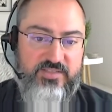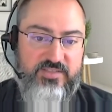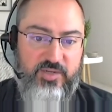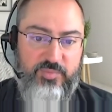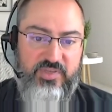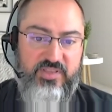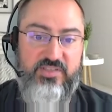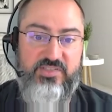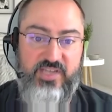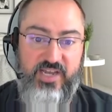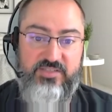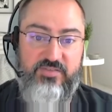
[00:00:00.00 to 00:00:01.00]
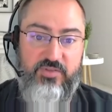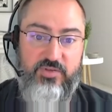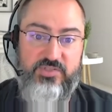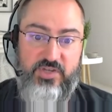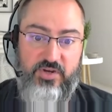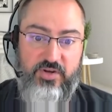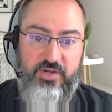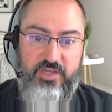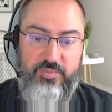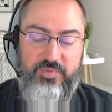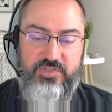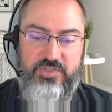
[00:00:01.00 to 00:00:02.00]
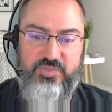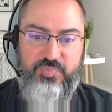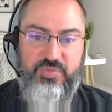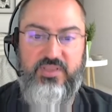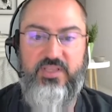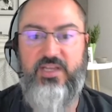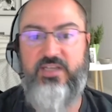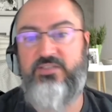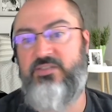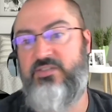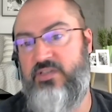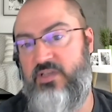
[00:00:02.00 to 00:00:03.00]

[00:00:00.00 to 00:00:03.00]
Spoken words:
the size of those current images plus